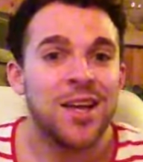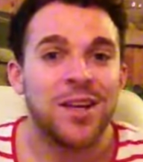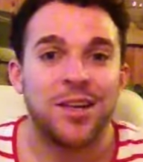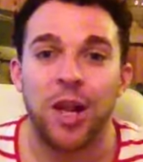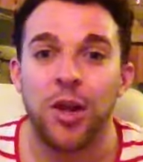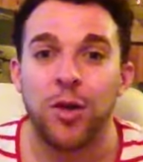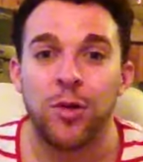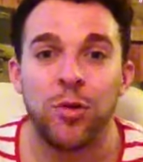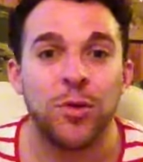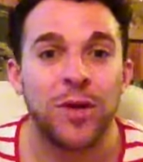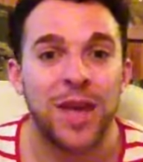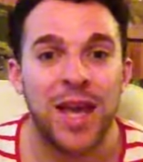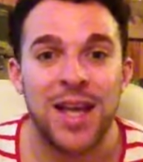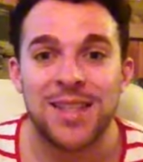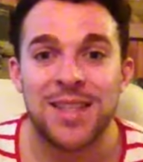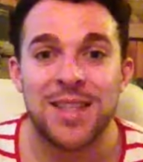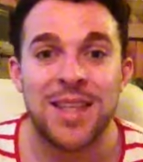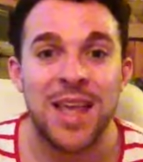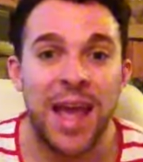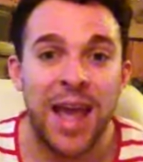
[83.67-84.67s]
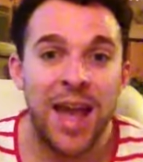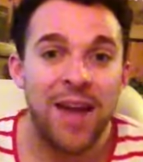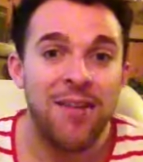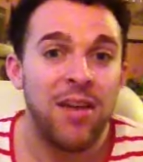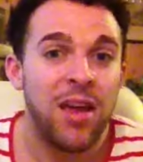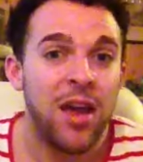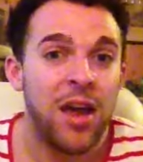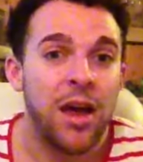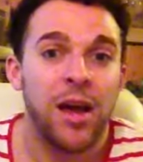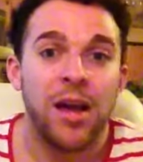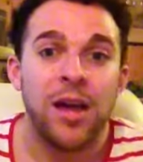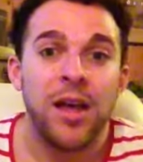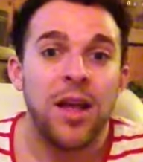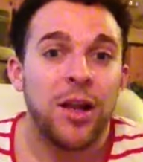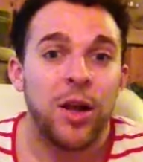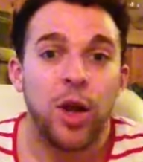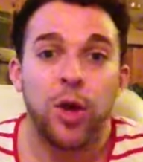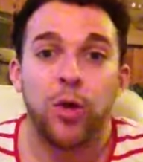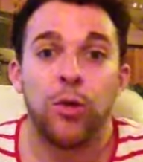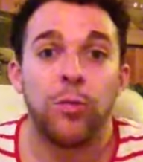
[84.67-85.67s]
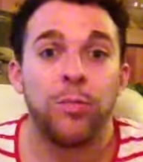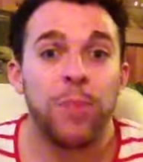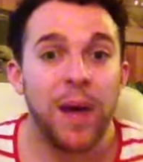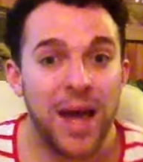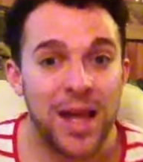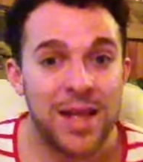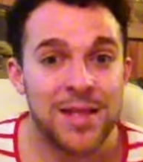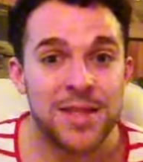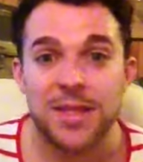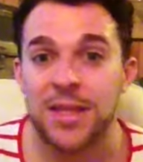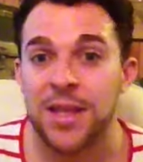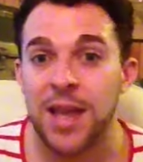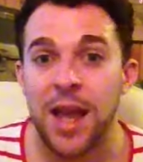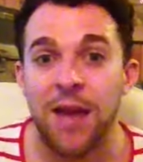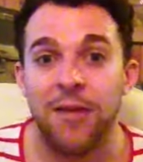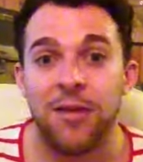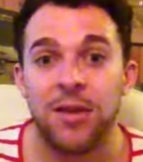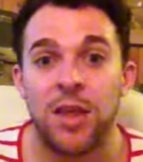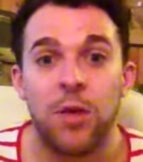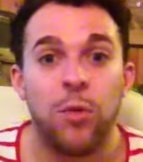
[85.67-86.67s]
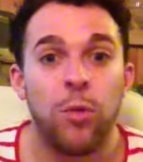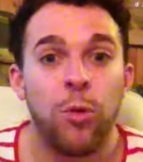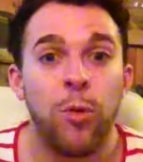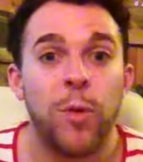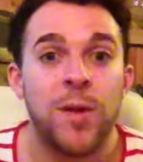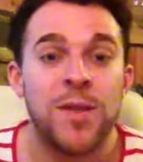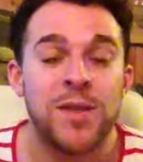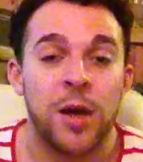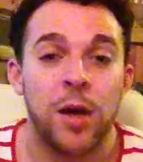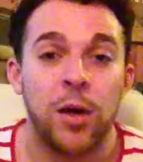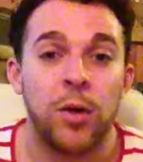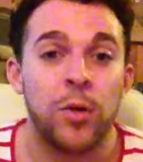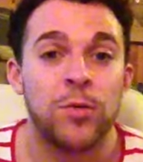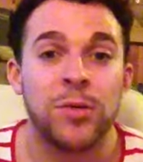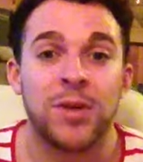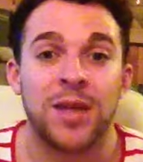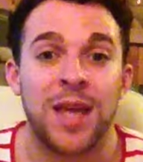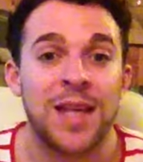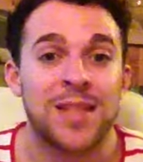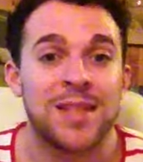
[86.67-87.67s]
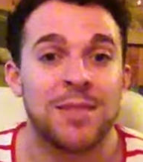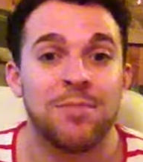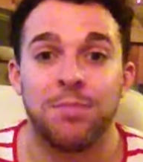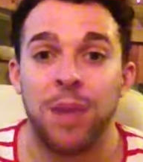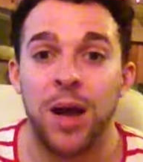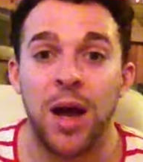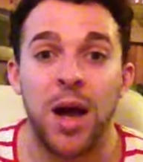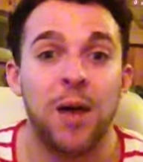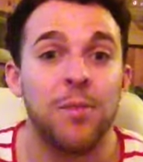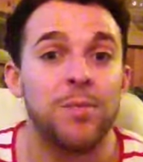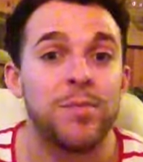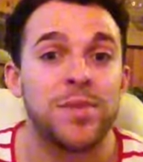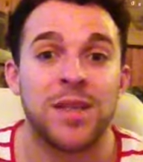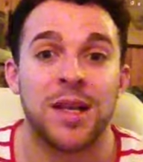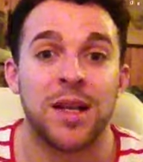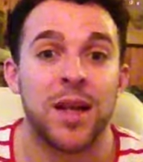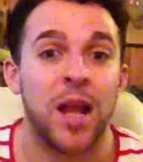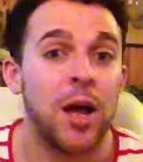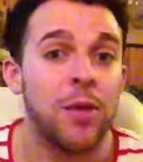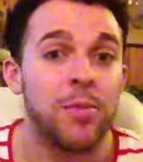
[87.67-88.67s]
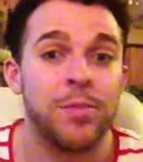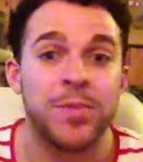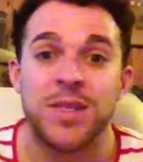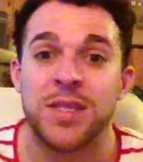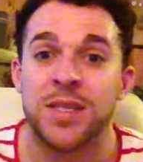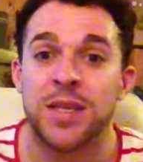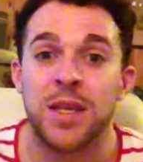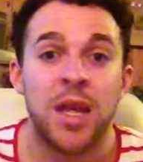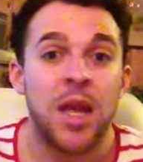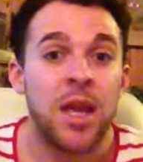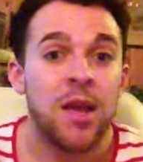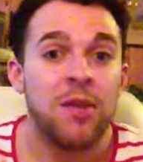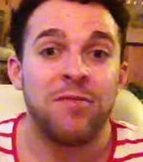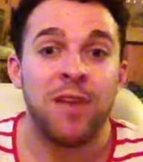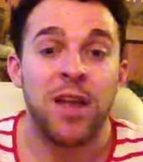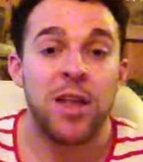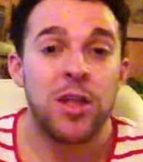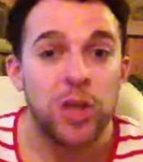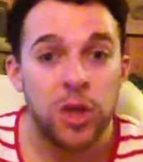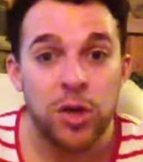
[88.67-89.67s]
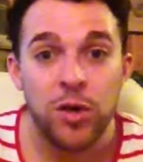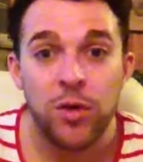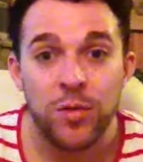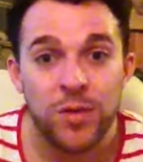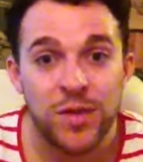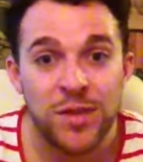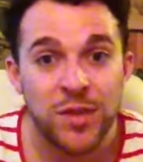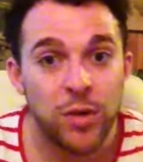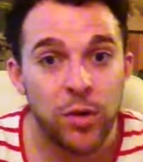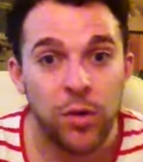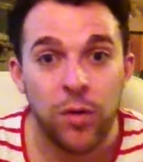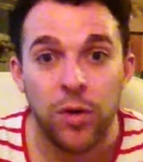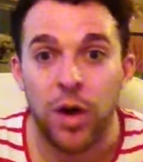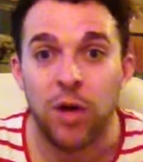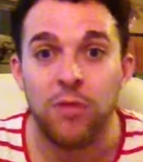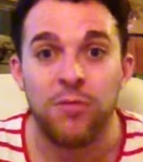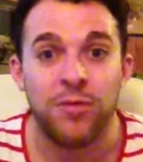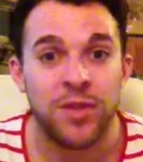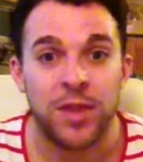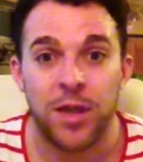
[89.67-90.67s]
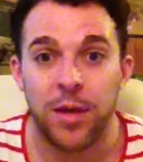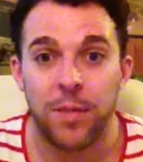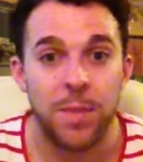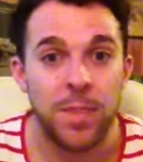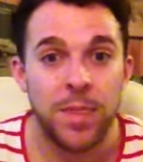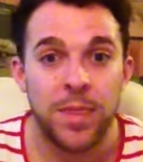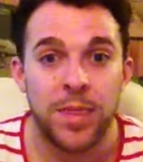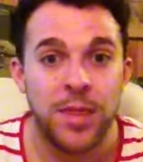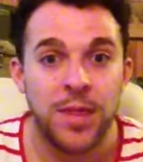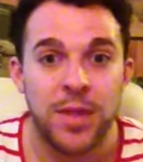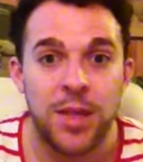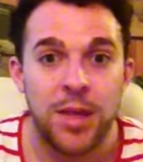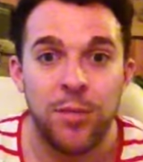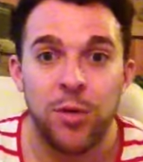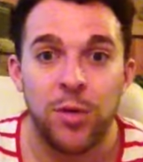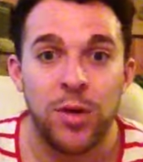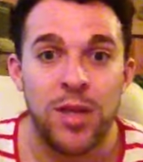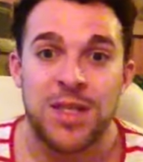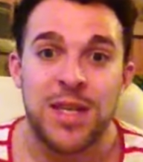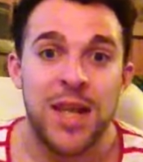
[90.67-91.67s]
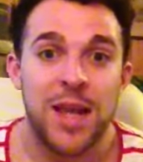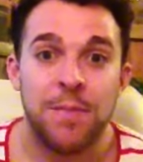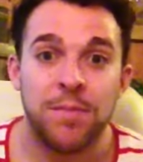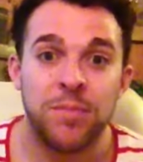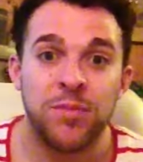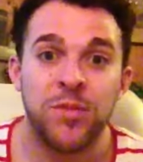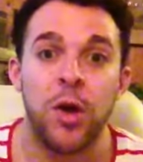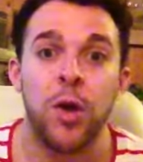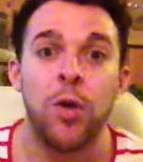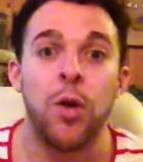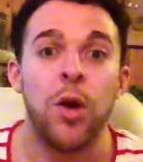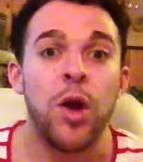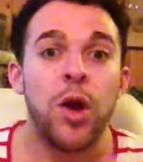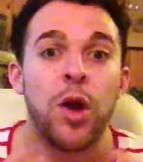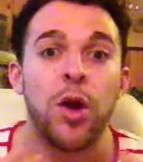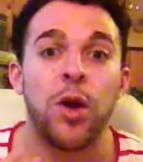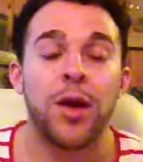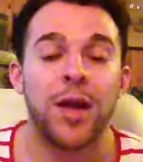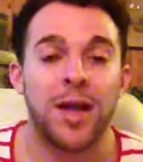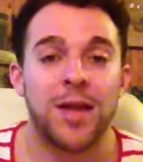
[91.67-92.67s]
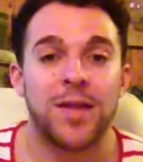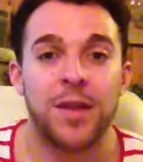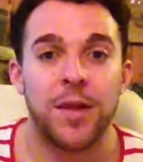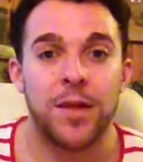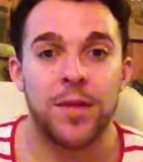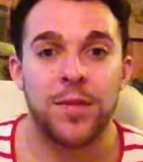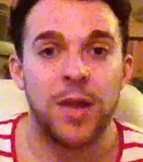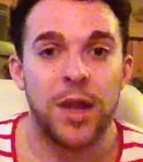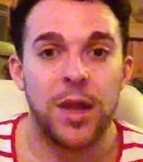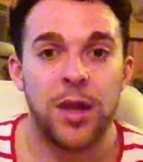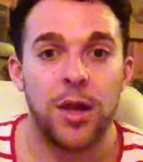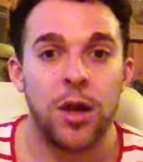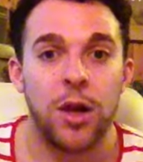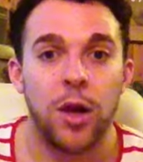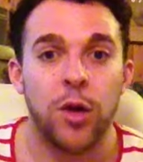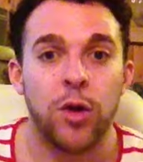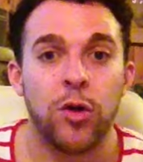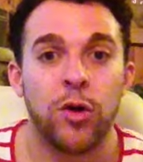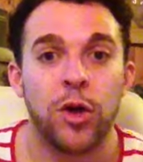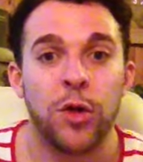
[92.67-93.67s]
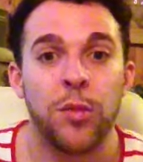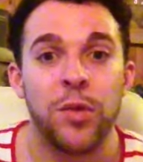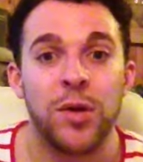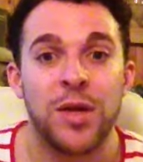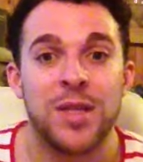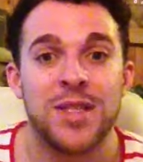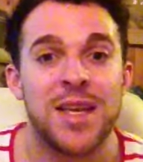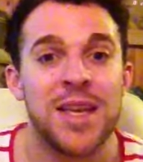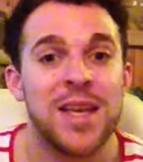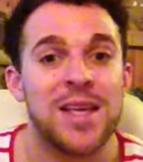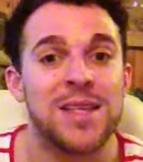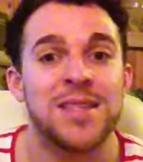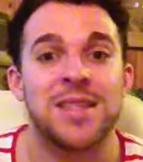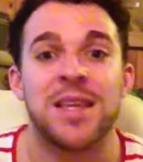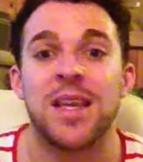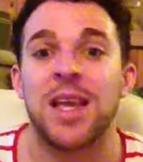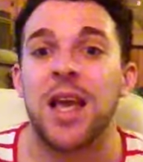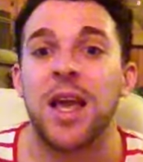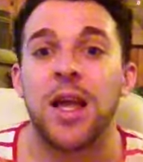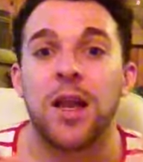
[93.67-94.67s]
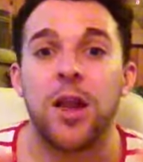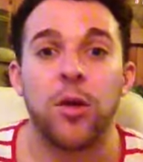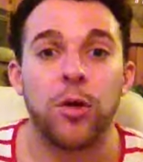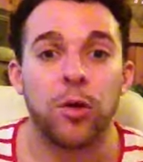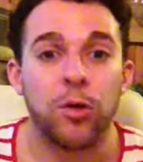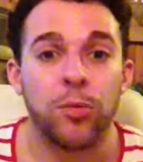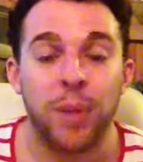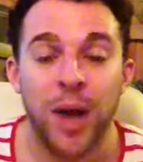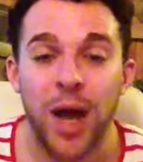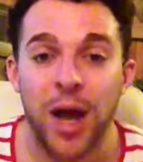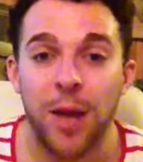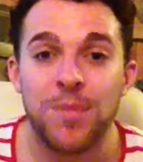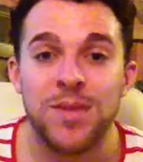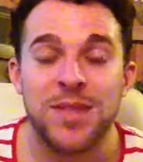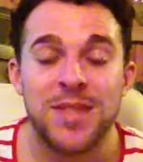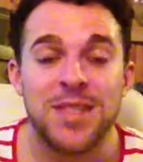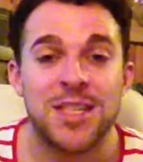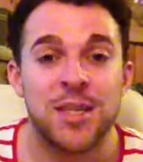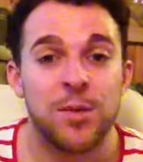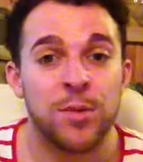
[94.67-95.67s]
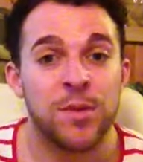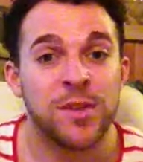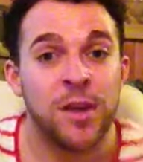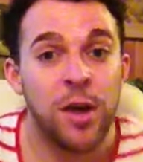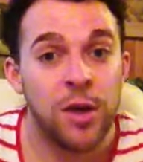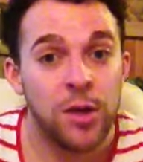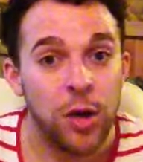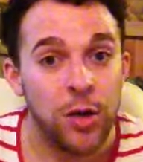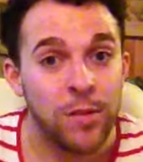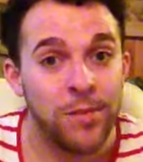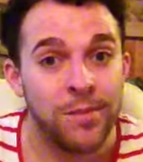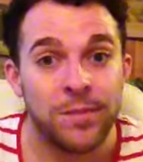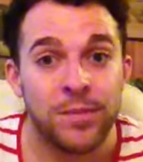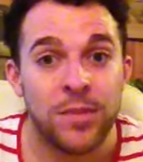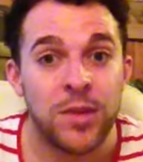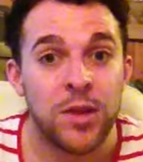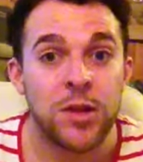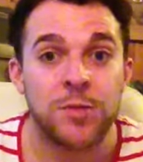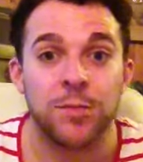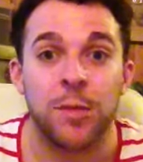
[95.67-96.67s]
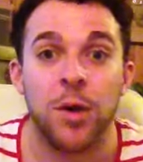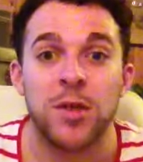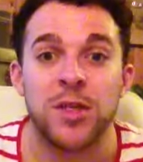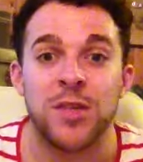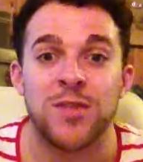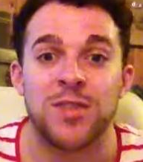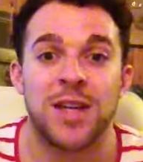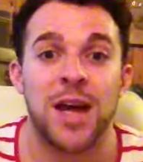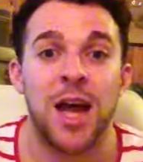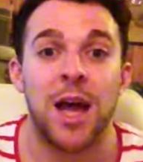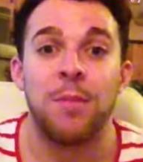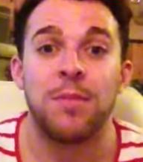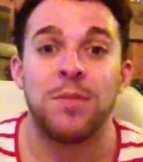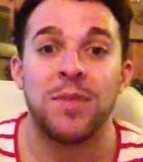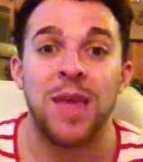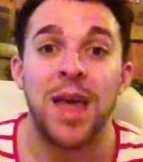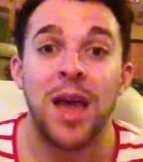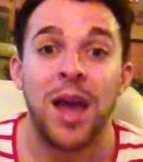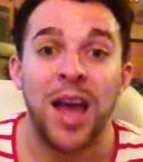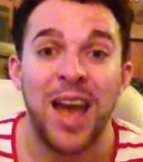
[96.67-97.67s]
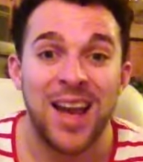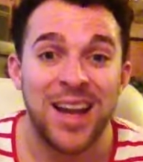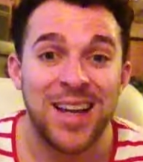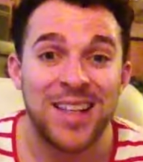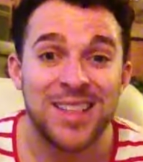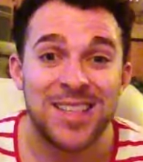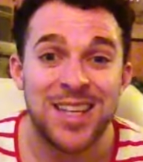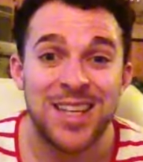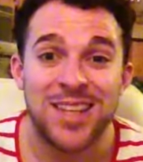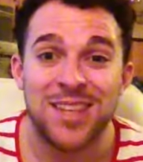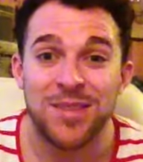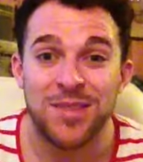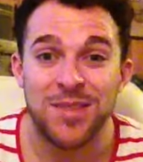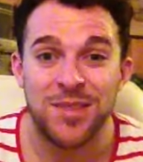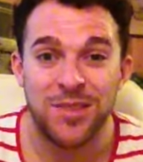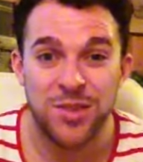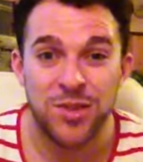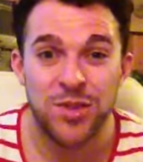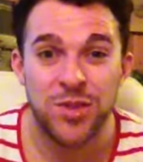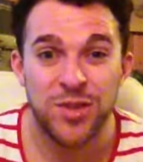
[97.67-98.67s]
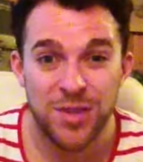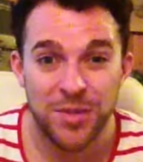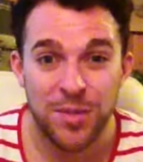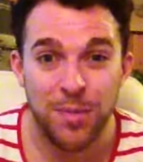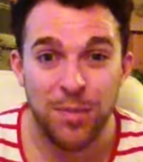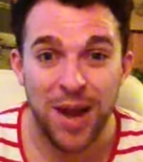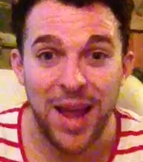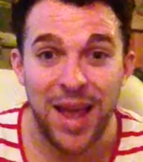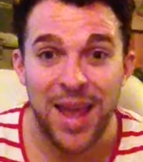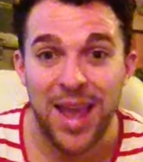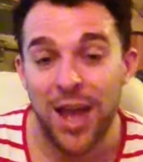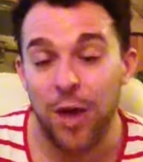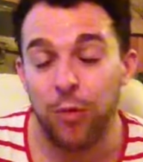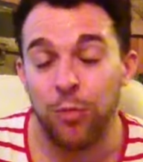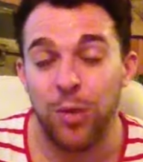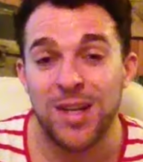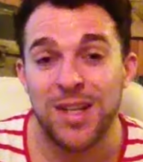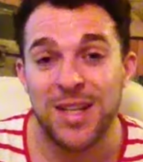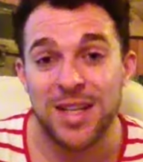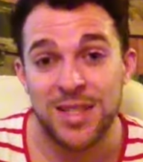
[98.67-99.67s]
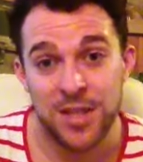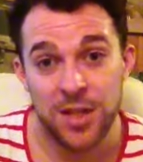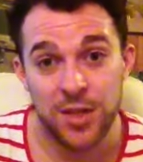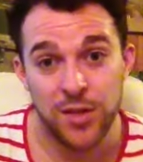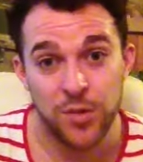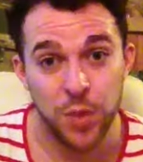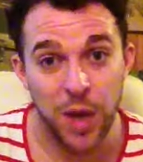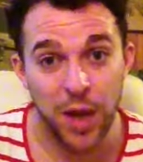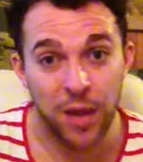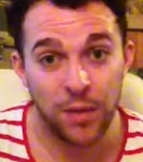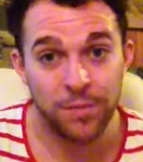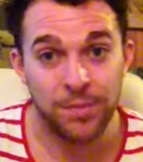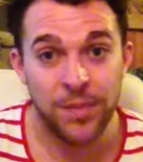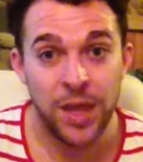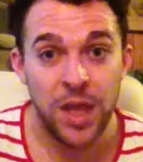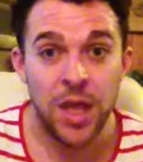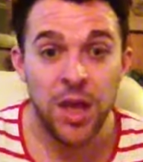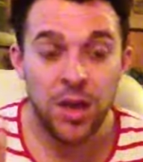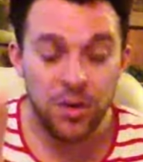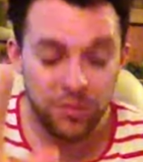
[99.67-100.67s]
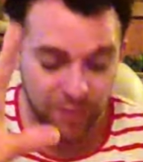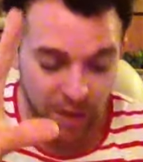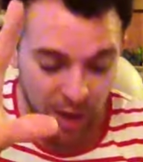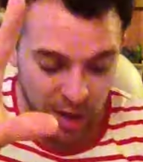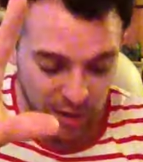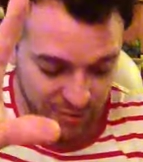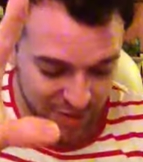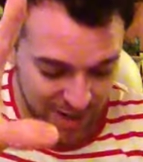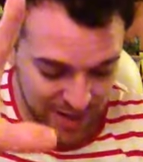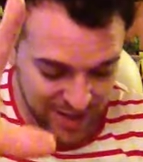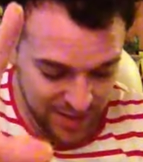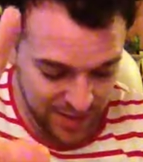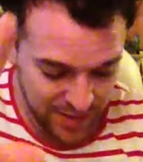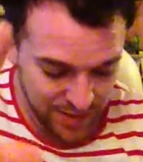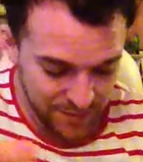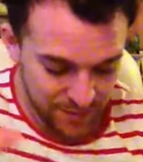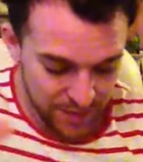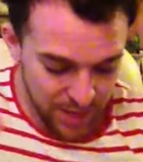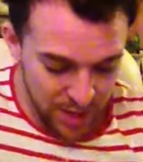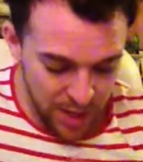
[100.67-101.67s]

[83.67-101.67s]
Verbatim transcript: Local gigs in the area, local bands in the area, they always hold gigs in pubs, clubs, venues, all over the community. So look at the you know, local communities, local pubs and see what's going on. Because most of the time, they are actually play at weddings as well. Third reason,